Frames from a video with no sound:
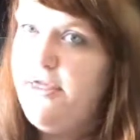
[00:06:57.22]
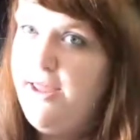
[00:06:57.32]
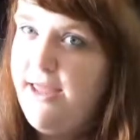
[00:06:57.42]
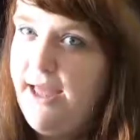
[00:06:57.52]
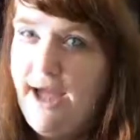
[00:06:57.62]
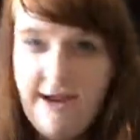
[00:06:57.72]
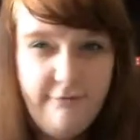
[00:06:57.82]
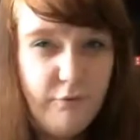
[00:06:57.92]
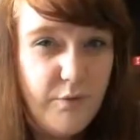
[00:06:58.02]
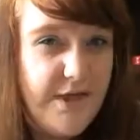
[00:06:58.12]
think
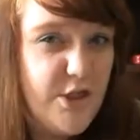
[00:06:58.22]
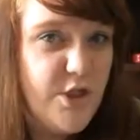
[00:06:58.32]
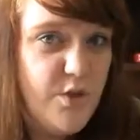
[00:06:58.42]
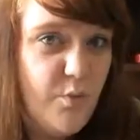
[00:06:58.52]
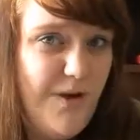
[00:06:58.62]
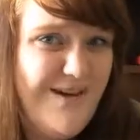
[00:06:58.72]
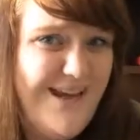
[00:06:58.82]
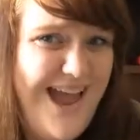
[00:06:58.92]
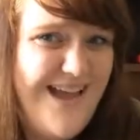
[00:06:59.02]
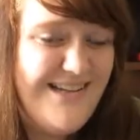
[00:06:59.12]
I've reached one
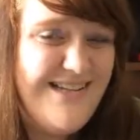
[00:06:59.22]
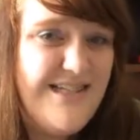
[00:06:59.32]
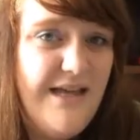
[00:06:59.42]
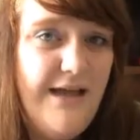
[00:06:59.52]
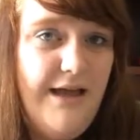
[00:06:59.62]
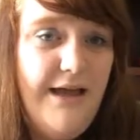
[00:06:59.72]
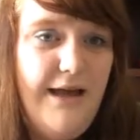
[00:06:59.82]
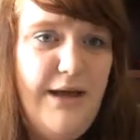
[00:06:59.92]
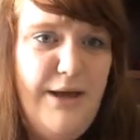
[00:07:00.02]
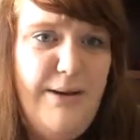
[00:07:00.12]
yet.
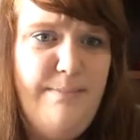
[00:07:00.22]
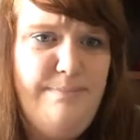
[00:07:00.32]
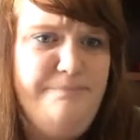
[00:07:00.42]
I